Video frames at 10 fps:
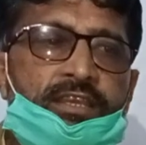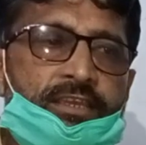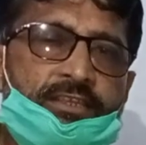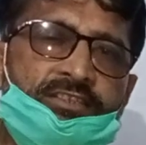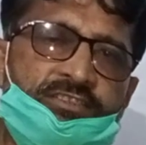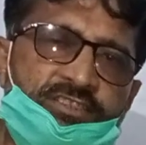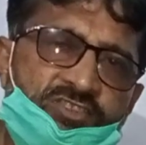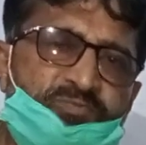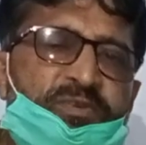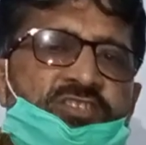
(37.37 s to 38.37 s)
In
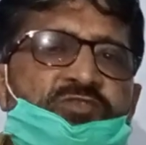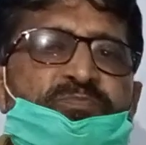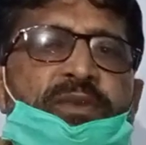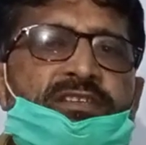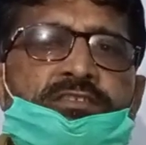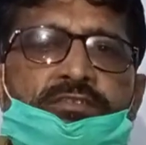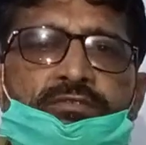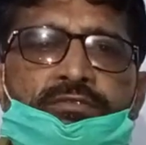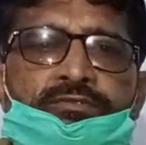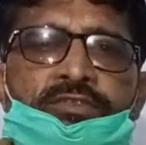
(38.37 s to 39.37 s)
this
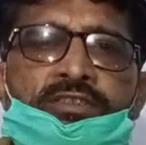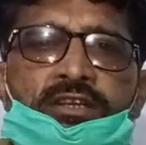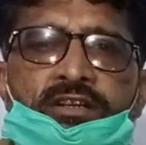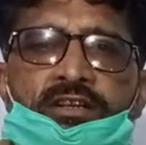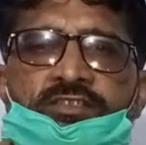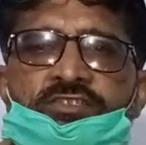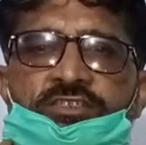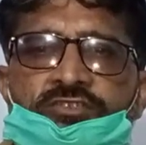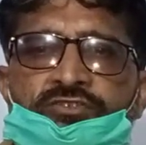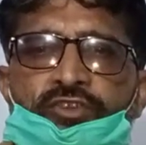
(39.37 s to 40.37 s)
perspective, we are
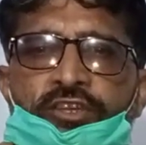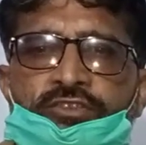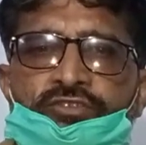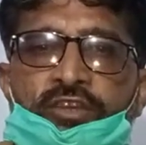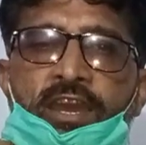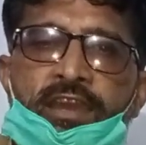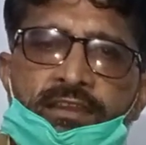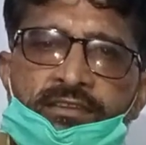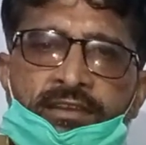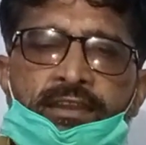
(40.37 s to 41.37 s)
just going to
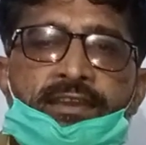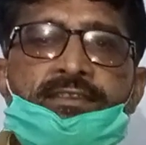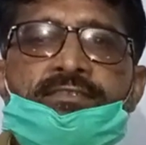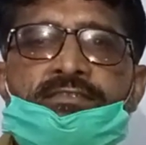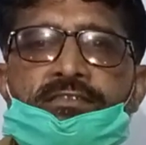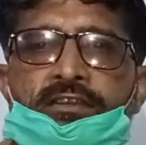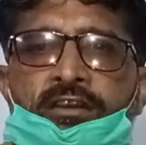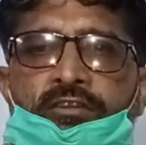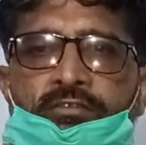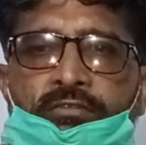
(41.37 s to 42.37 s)
analyze
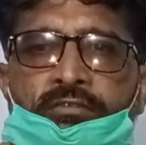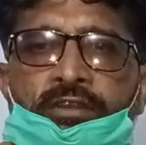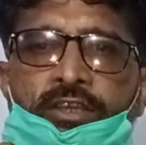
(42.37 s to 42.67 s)
noun.